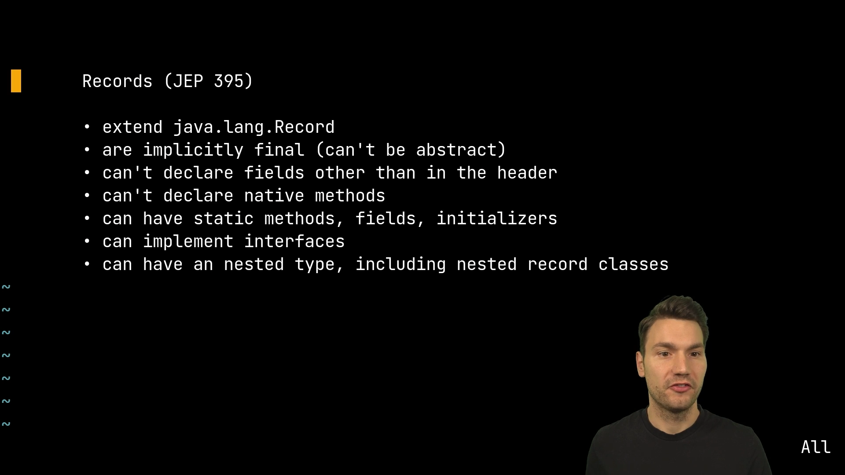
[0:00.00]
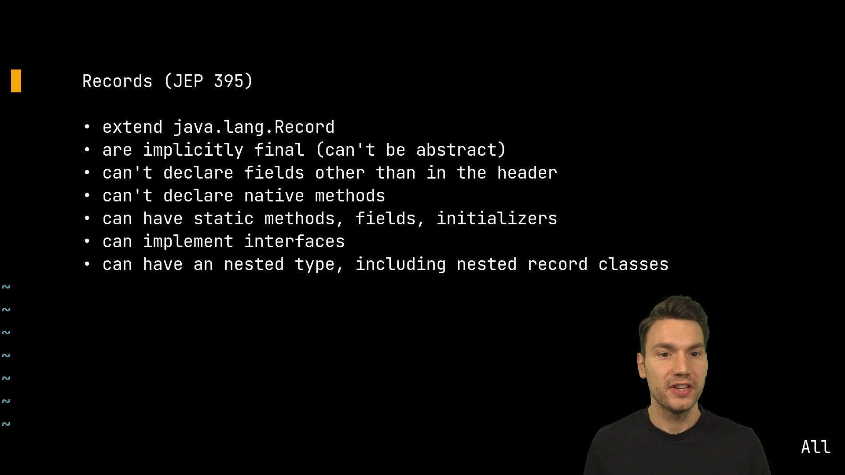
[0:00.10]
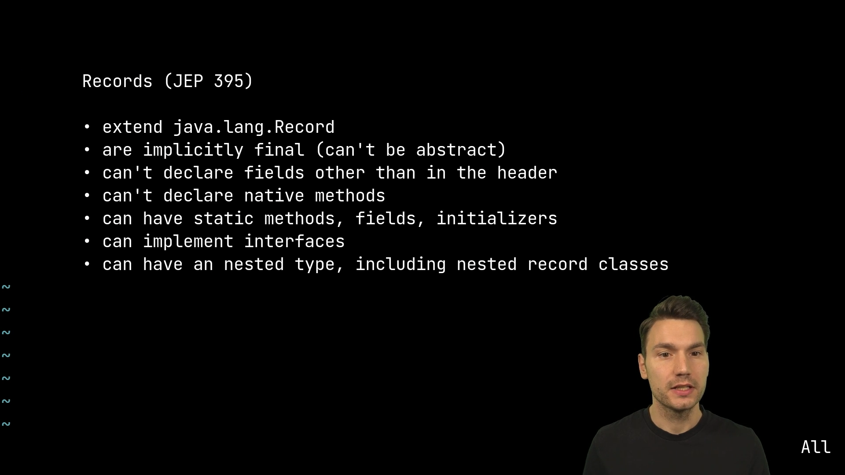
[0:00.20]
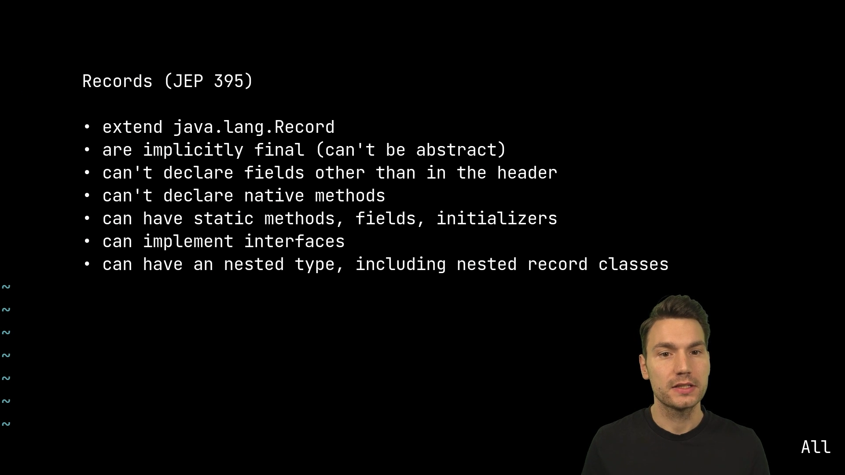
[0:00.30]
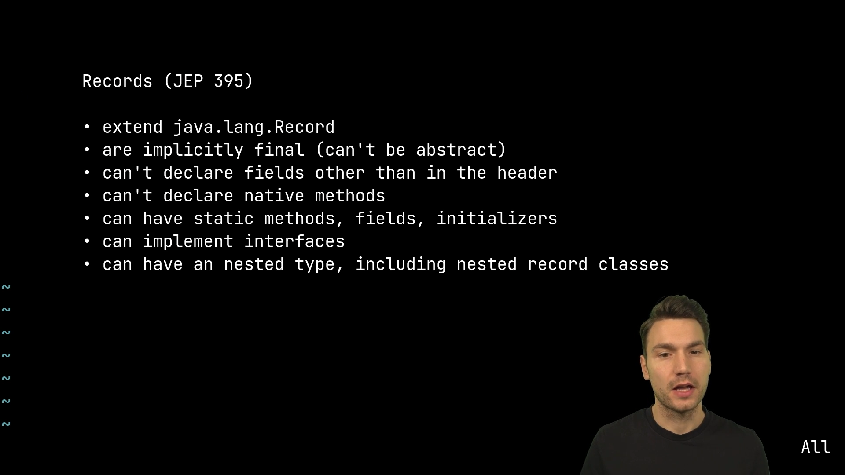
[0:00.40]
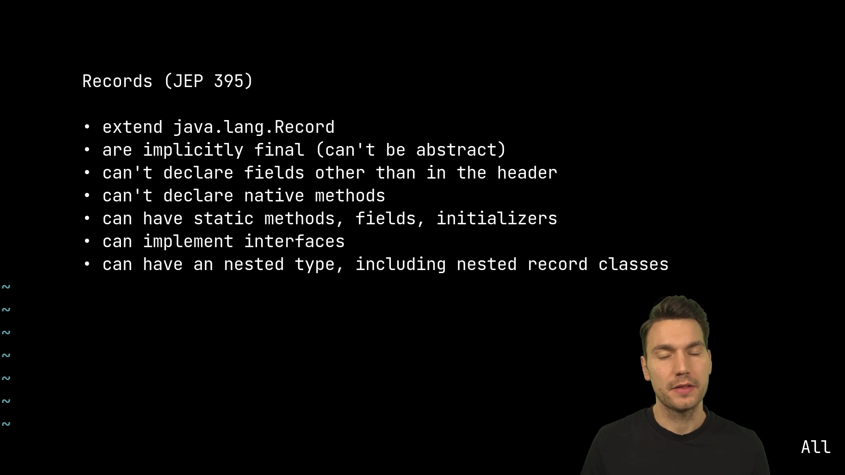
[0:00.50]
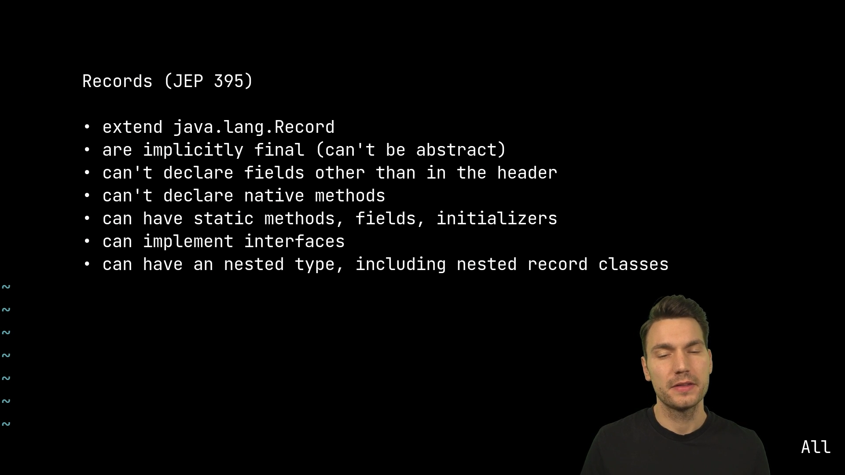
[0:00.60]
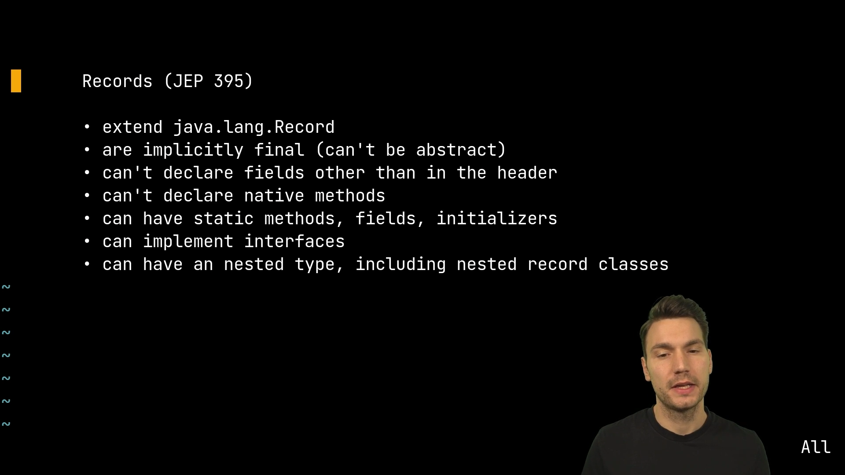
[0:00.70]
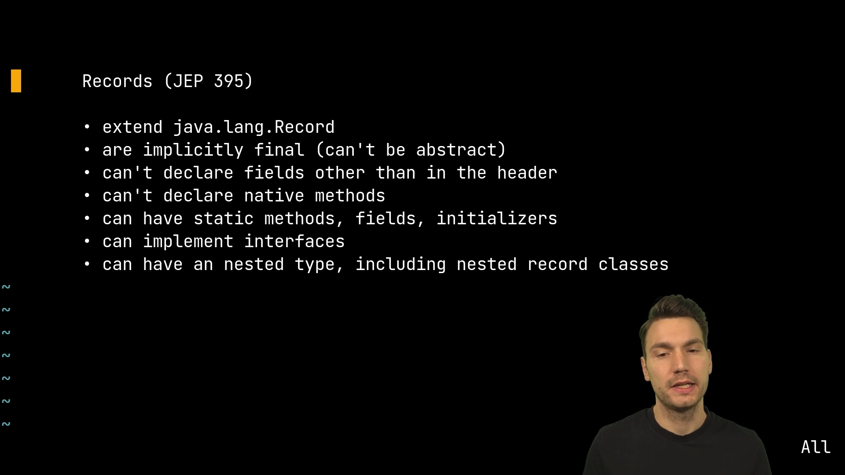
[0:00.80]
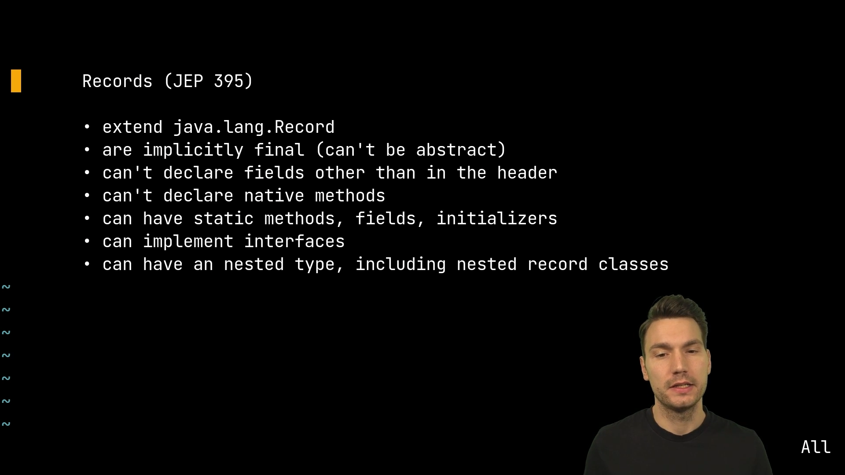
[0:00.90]
fields
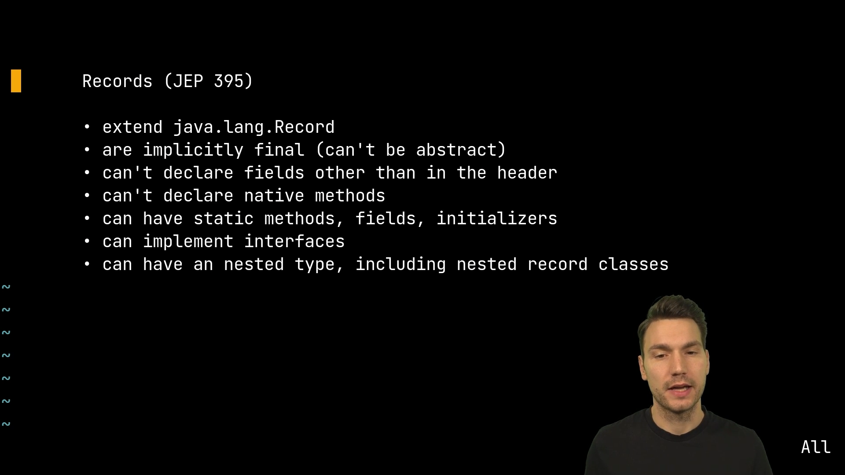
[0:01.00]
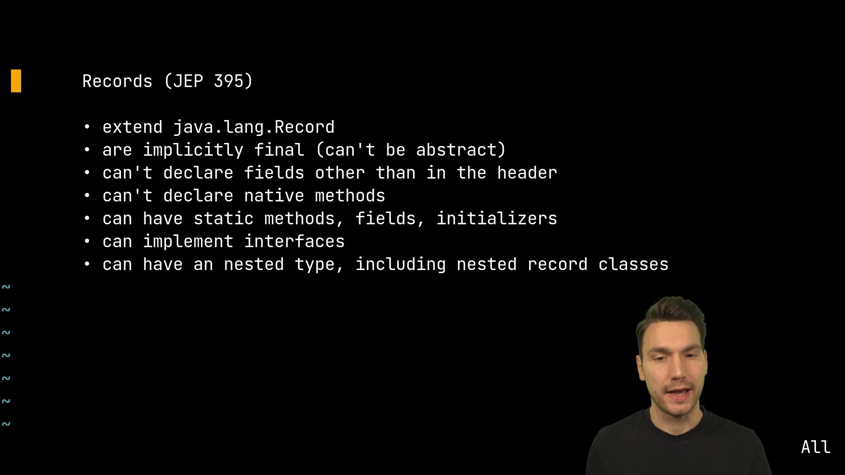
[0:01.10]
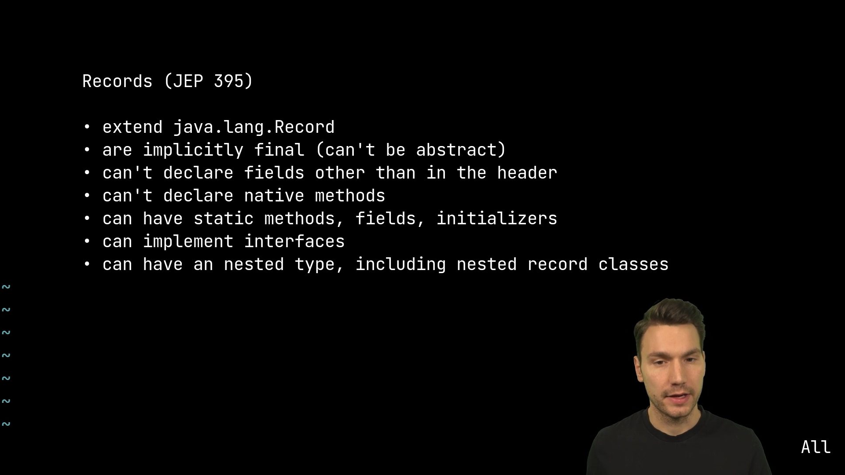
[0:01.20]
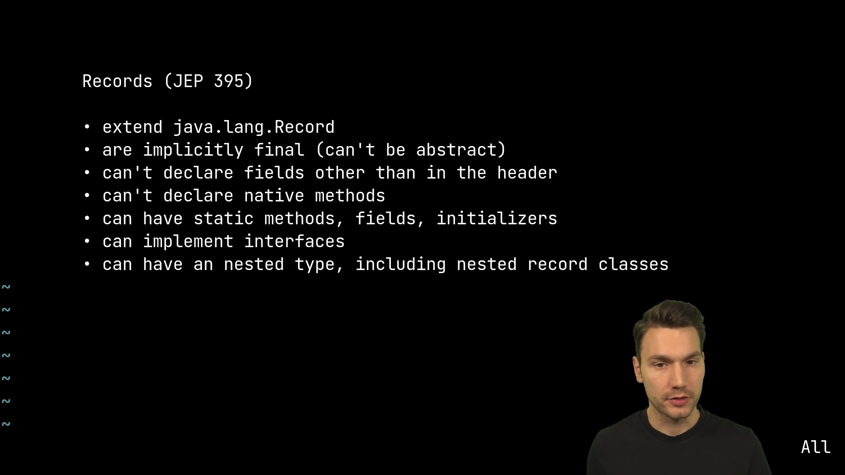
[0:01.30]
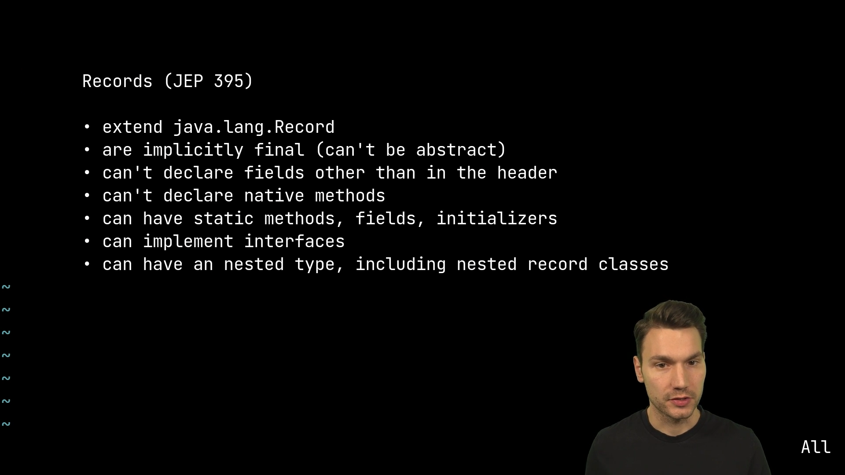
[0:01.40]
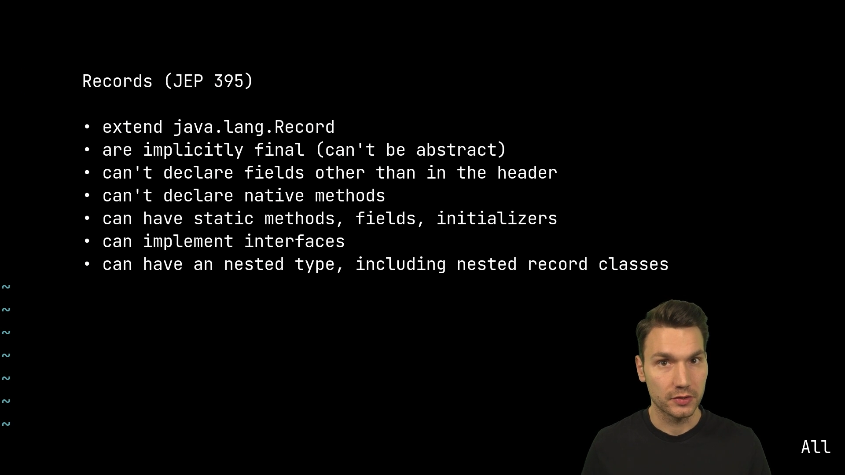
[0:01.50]
other than in the header.